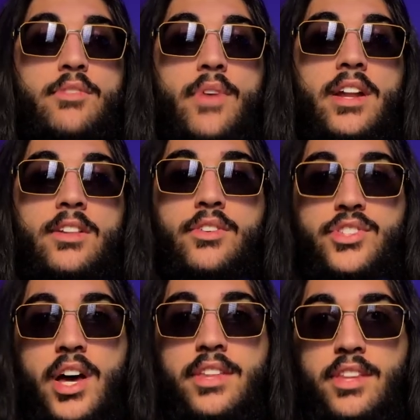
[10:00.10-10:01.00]
right
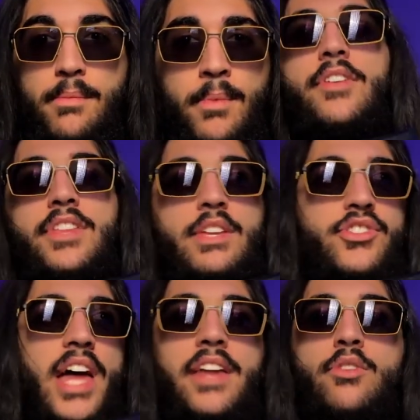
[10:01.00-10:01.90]
alongside them. The
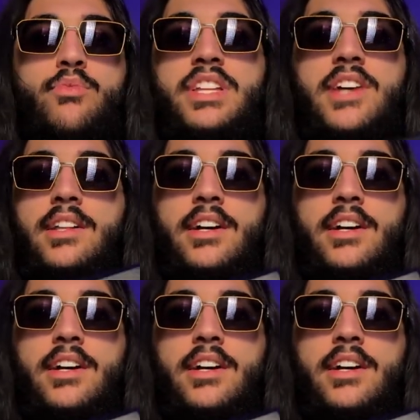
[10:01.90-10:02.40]
standard retailer